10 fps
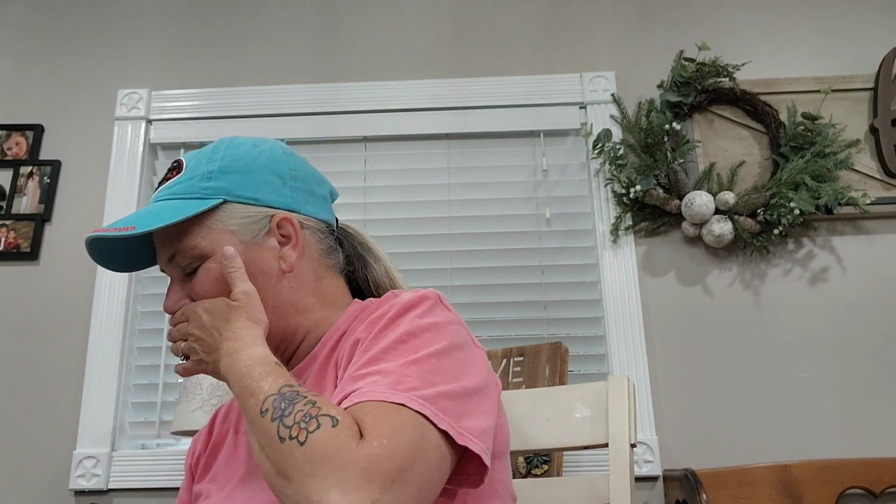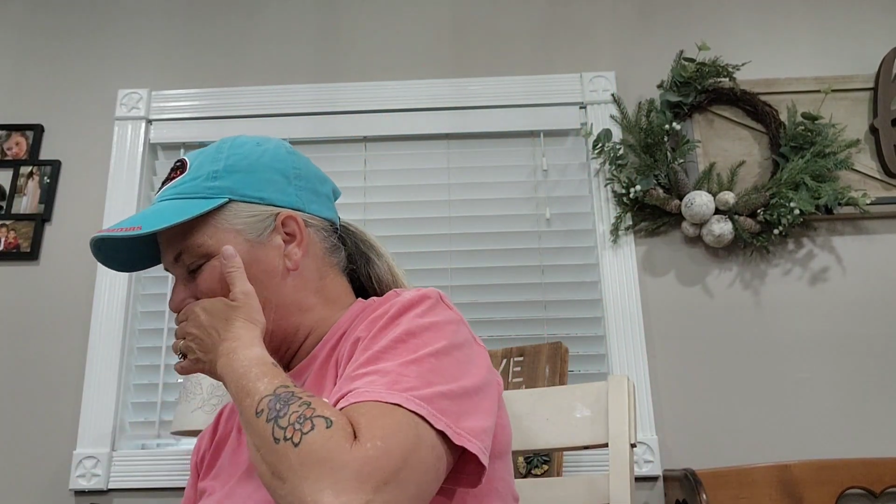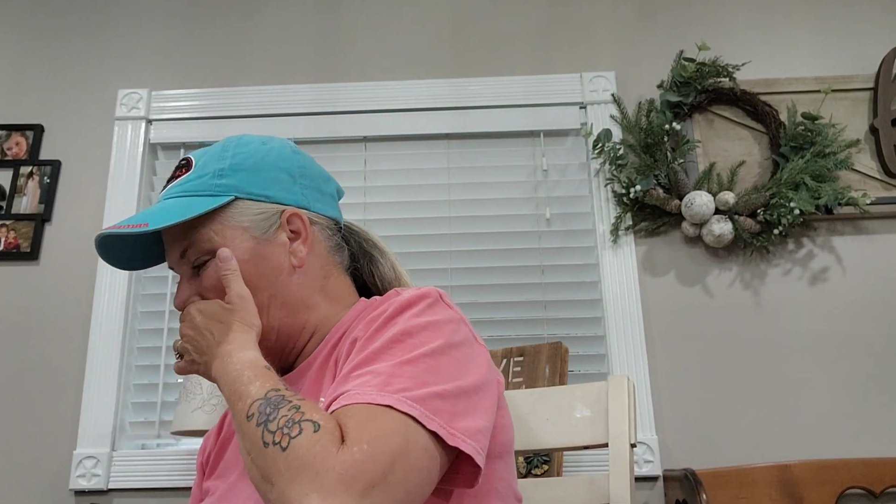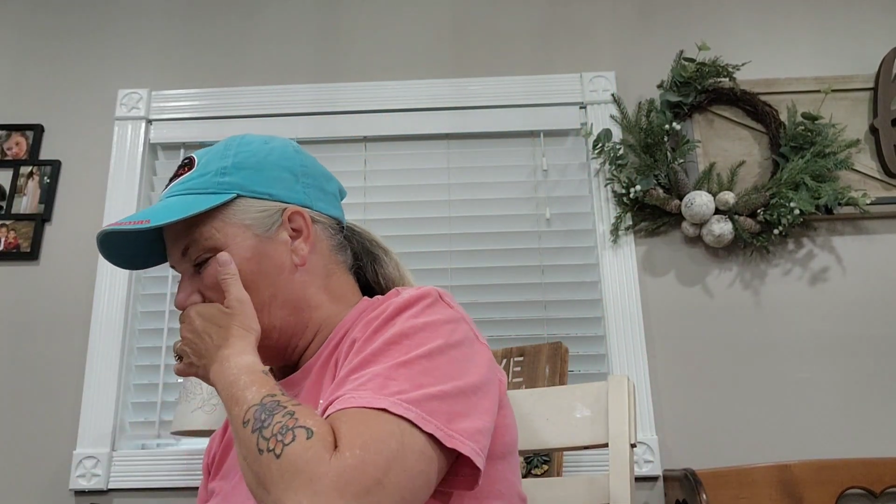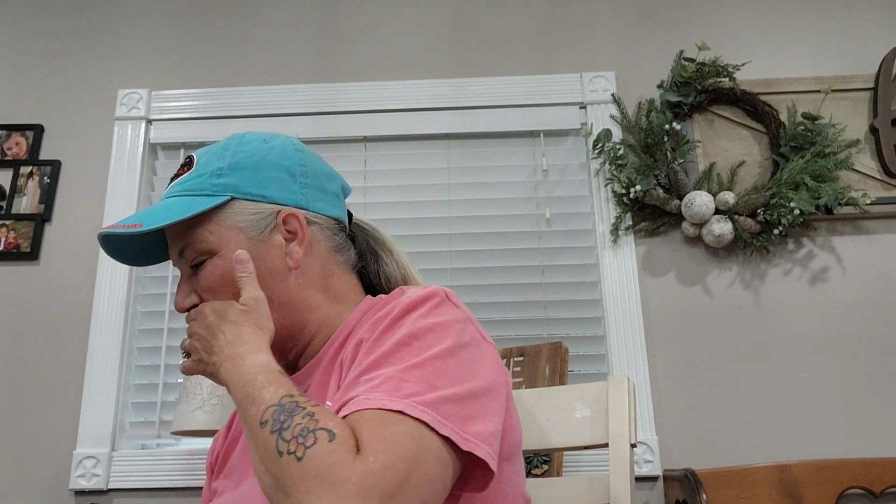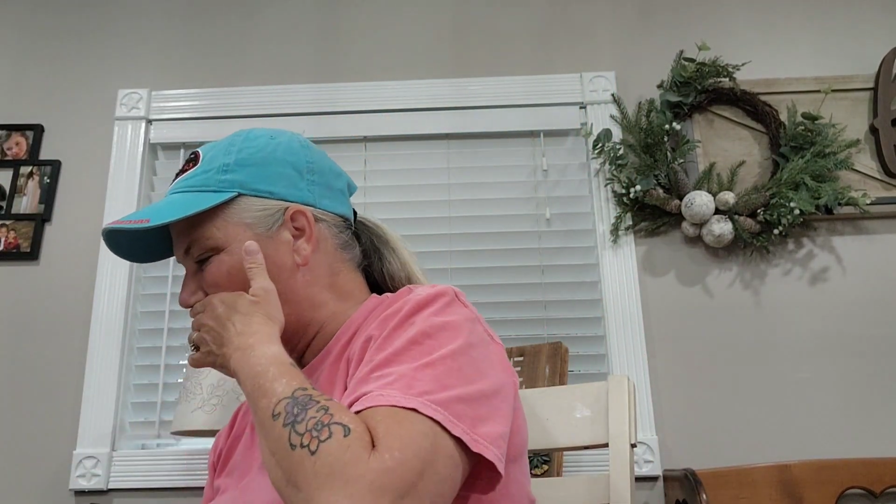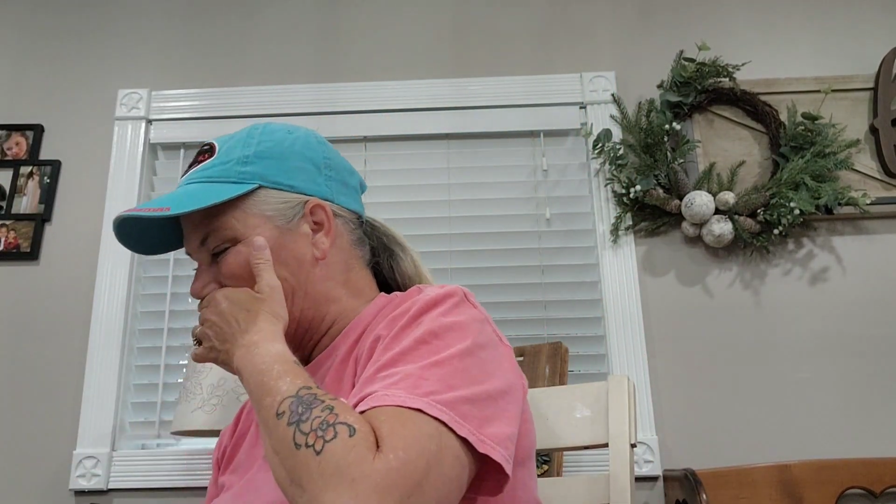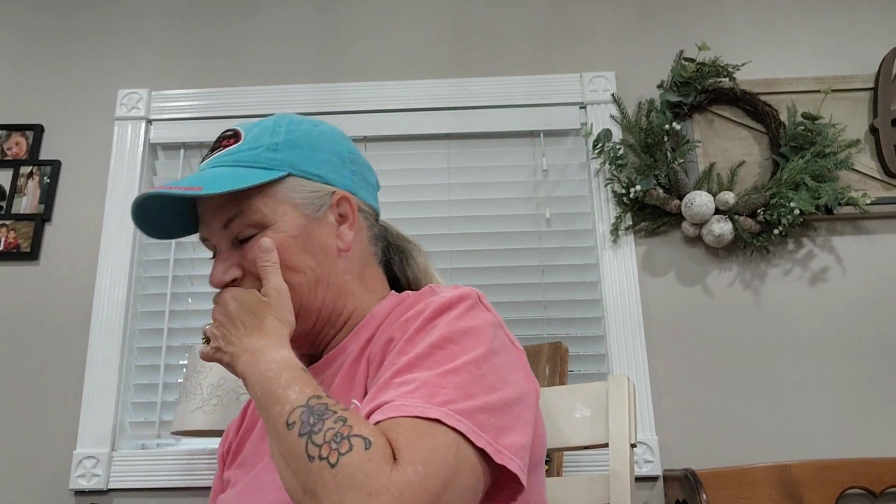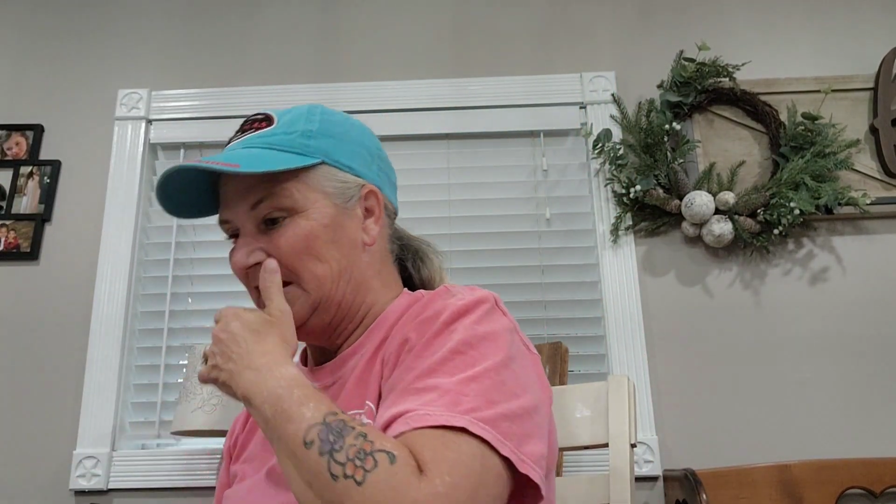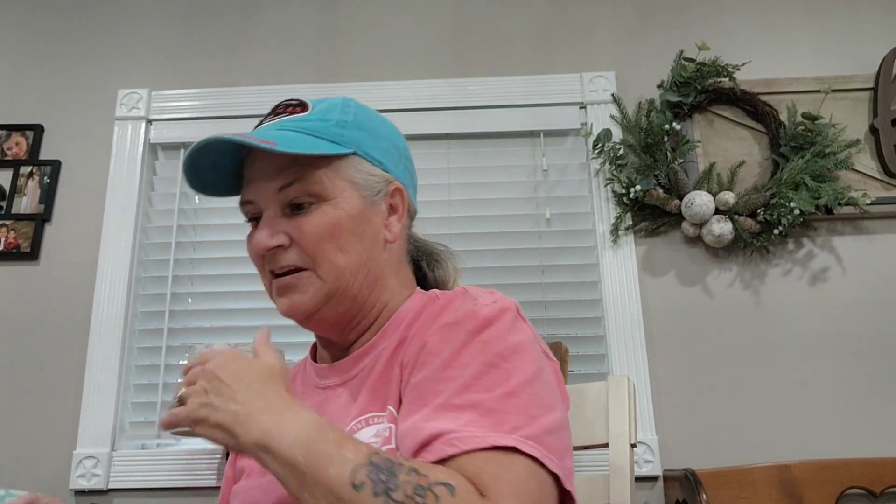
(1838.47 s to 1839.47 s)
um, one
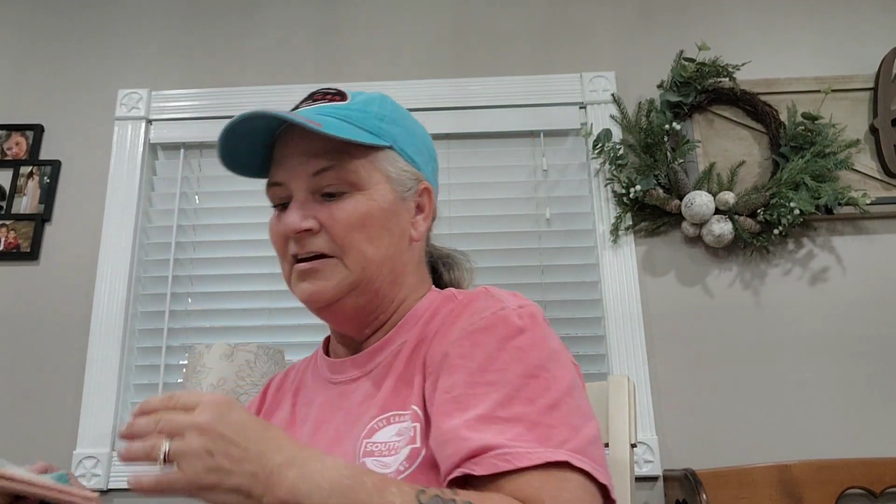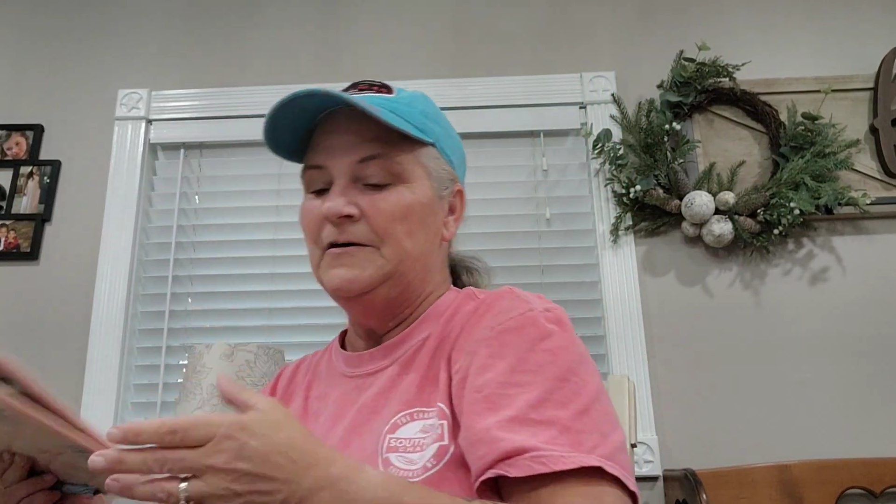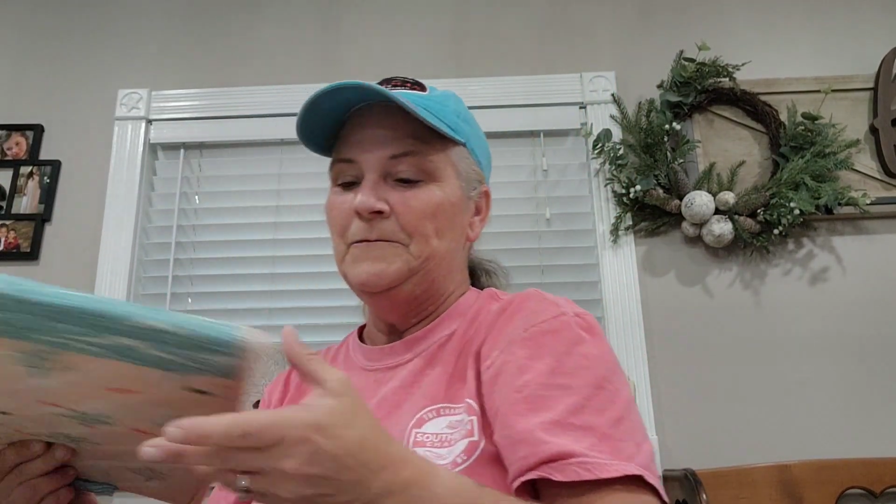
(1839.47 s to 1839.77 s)
plan.